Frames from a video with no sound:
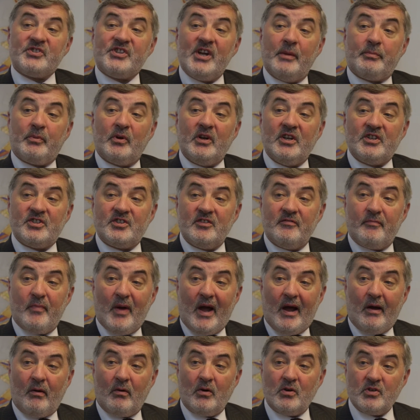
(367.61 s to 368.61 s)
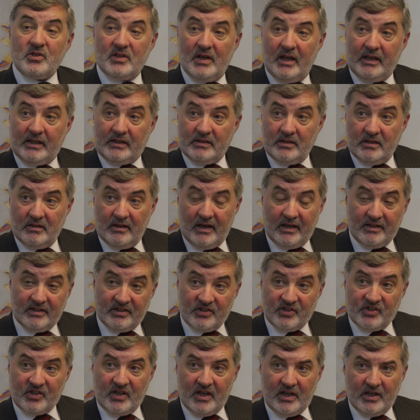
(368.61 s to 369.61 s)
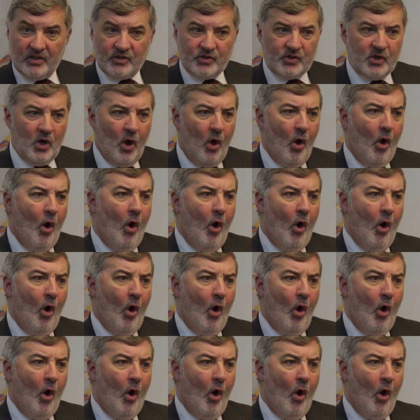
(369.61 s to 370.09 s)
separation of powers, like in the United States,